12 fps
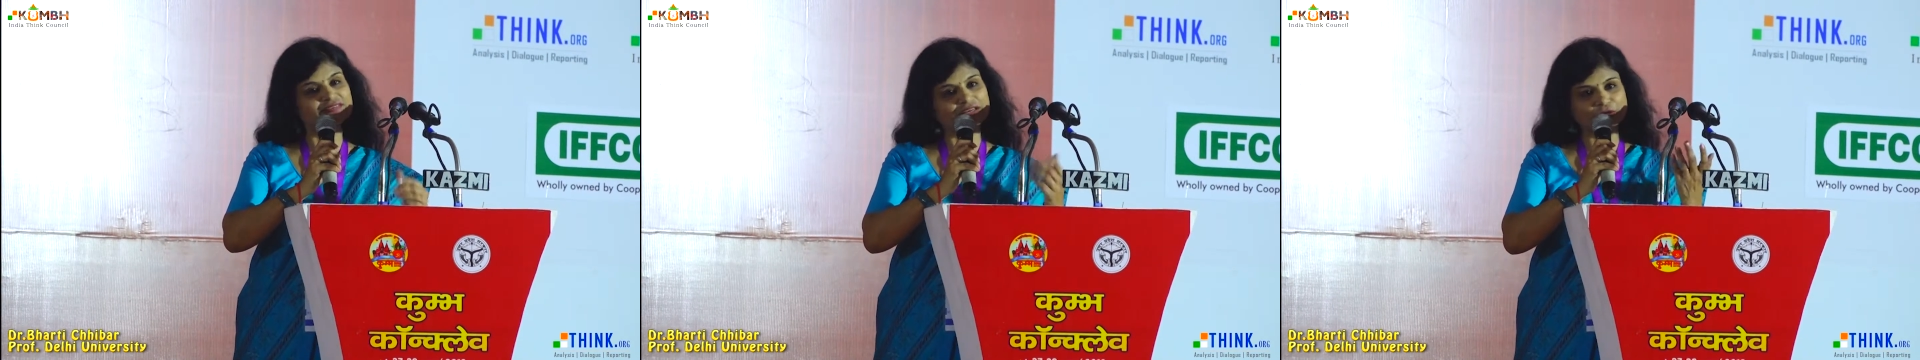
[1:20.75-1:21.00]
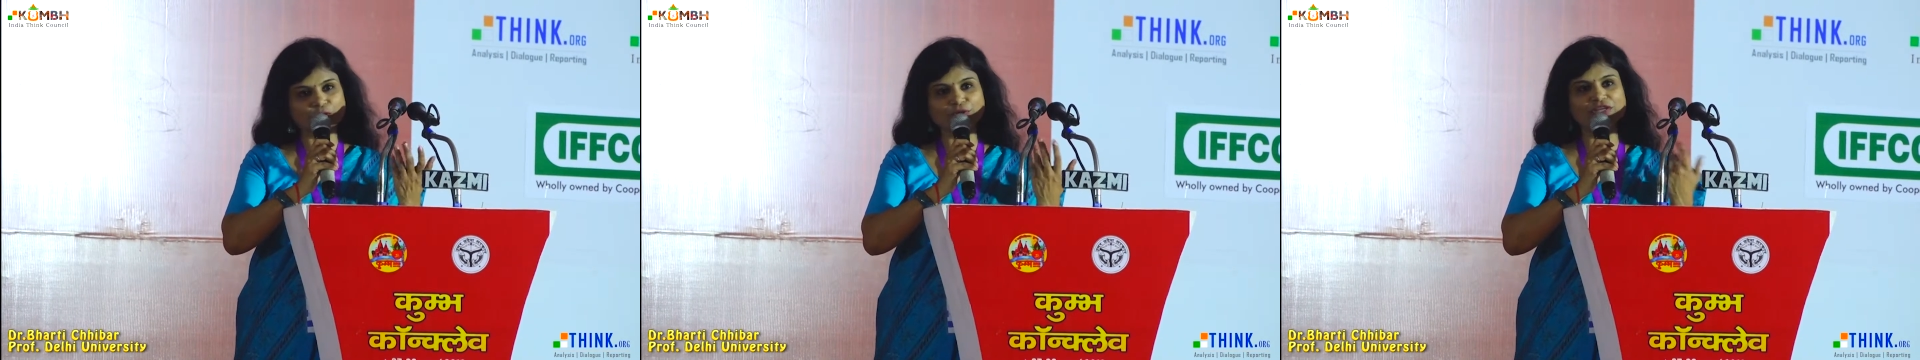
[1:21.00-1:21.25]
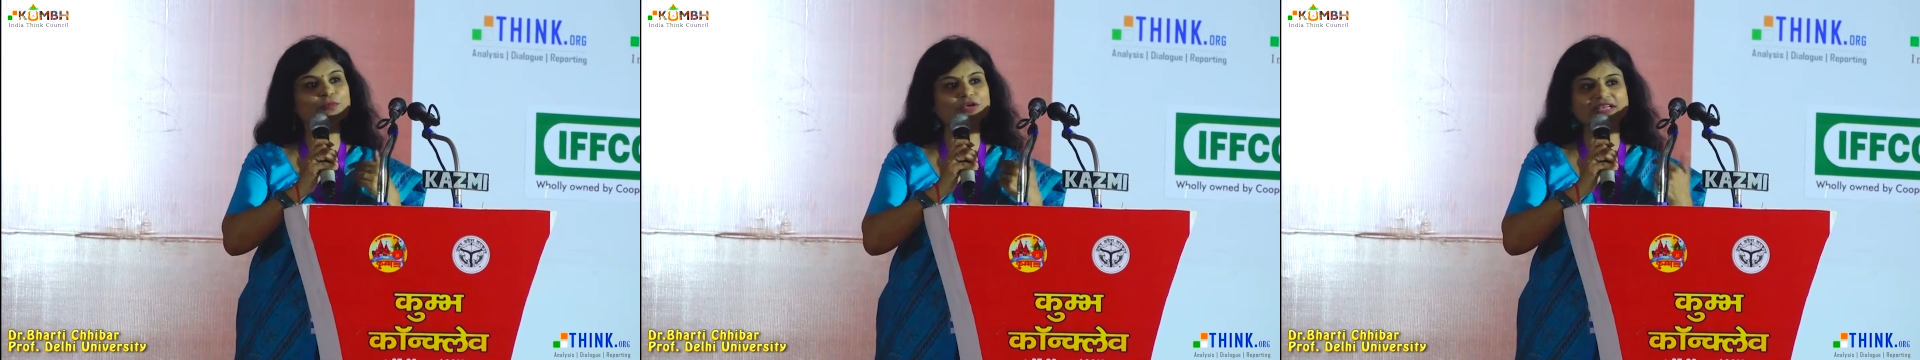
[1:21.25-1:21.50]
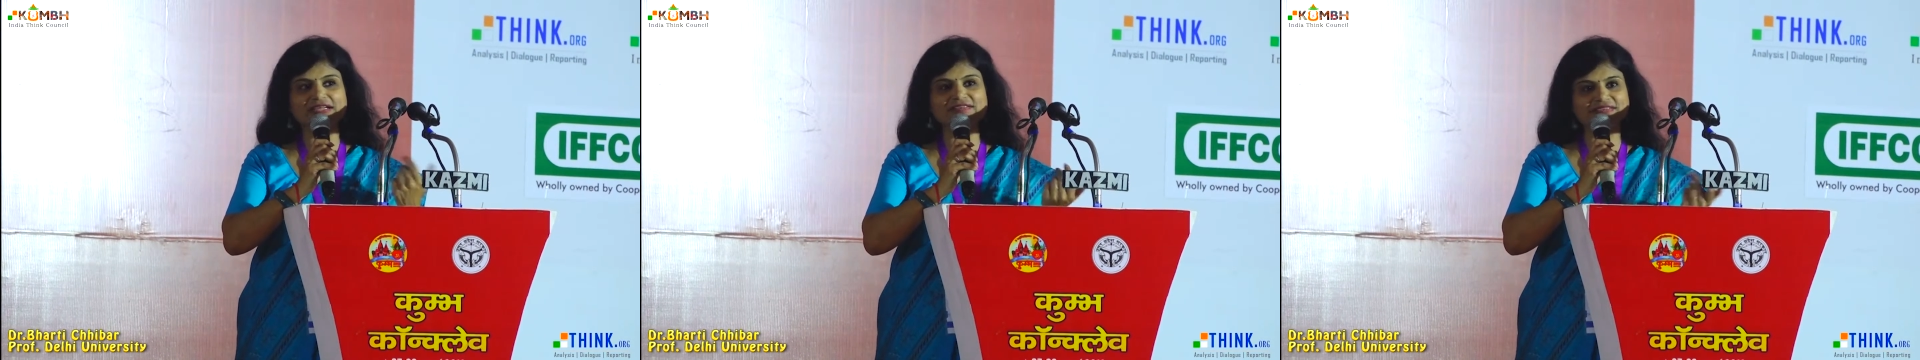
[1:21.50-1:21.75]
including
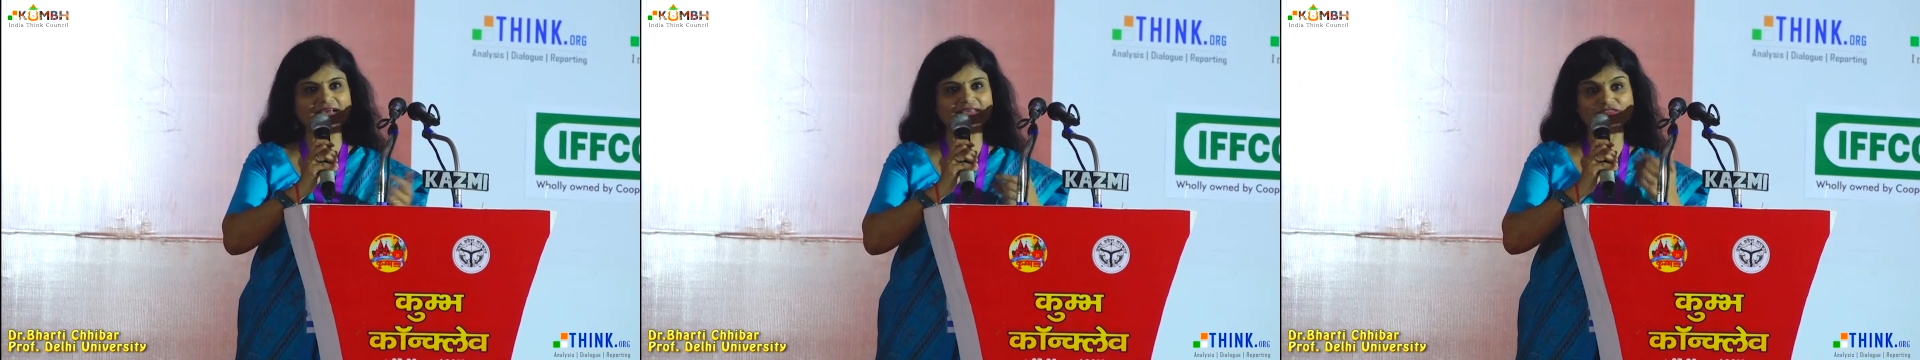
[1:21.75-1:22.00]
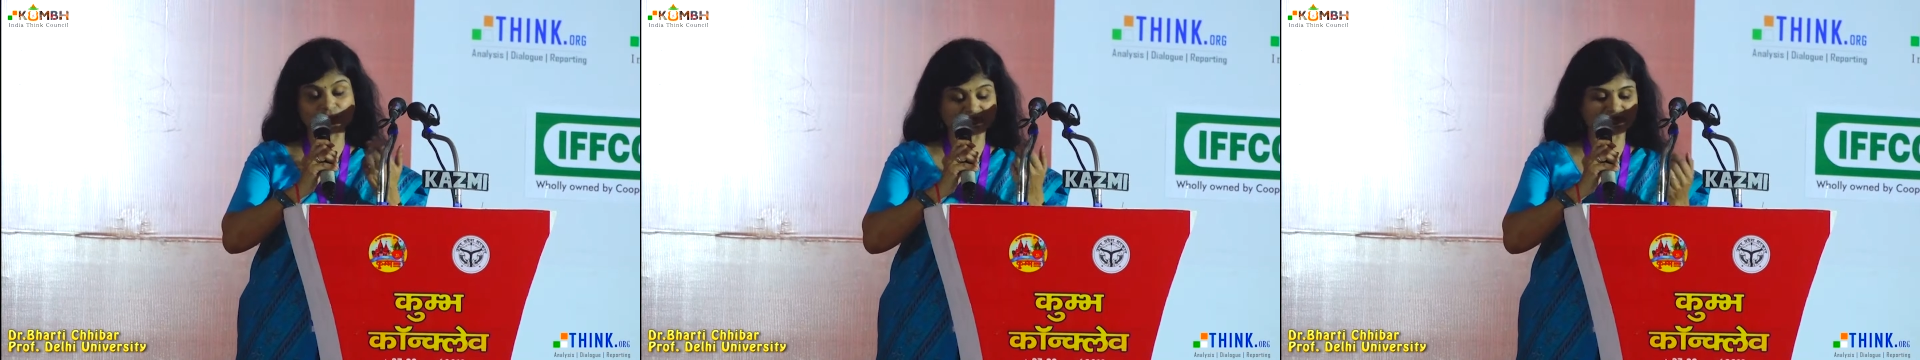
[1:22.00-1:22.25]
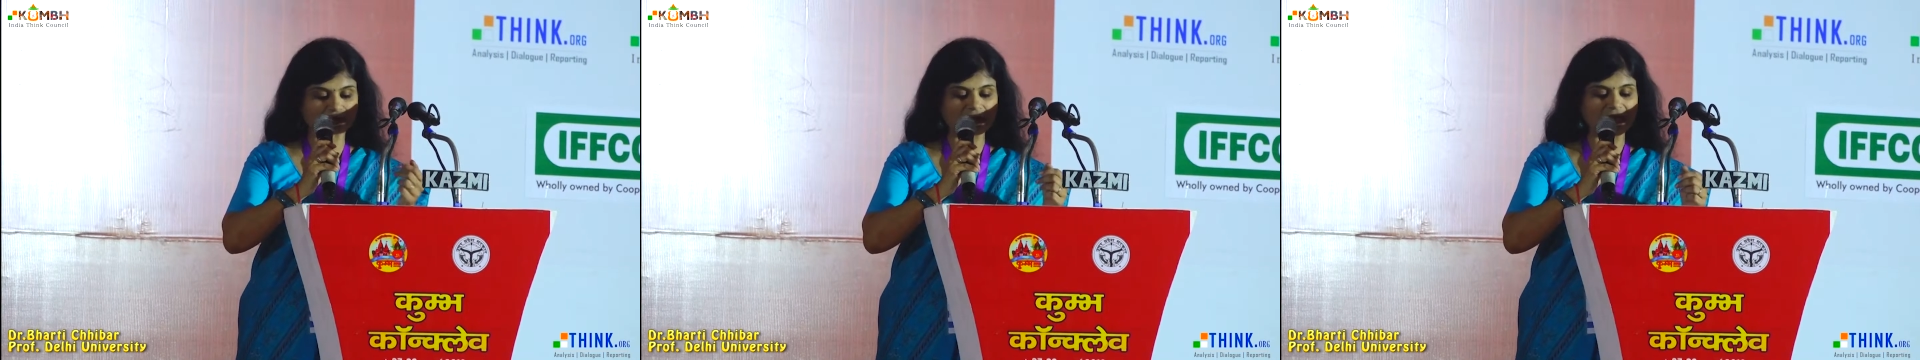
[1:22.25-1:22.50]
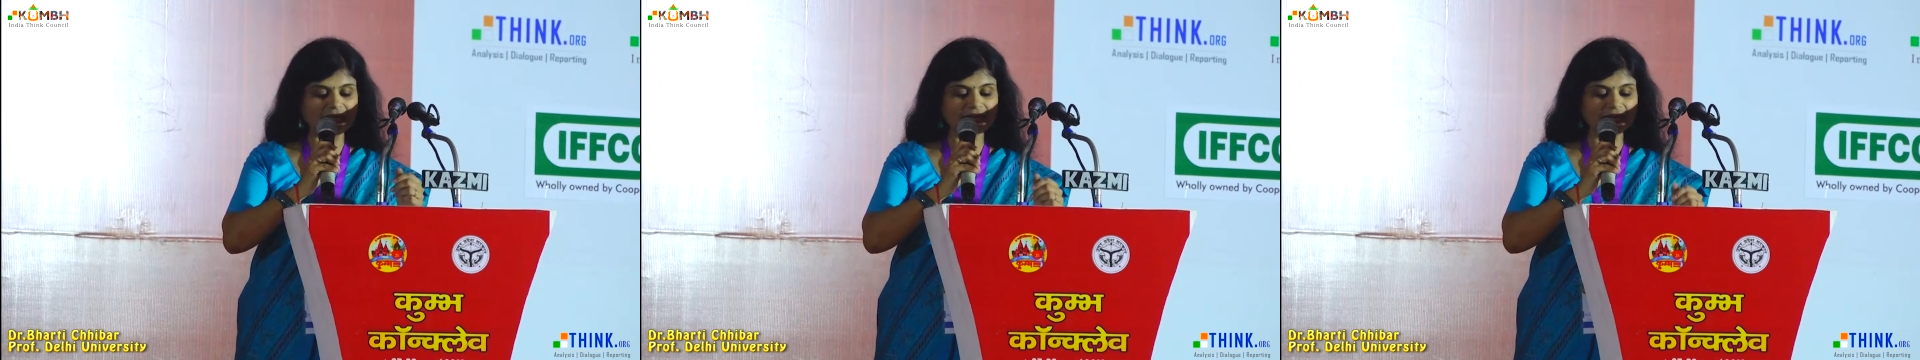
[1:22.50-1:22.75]
political science, which is
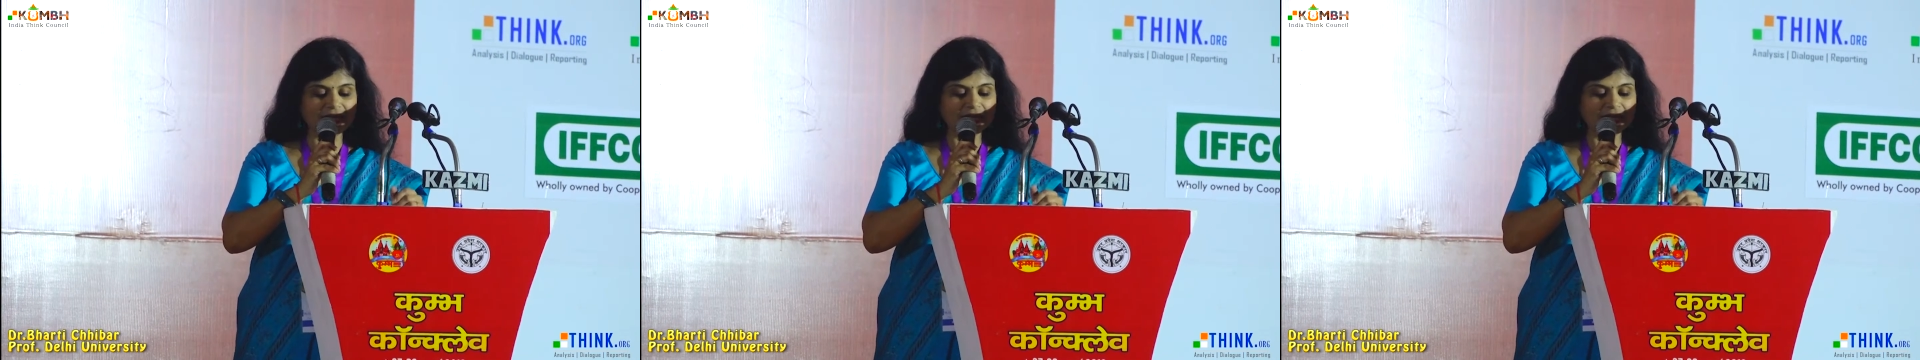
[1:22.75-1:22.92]
mine,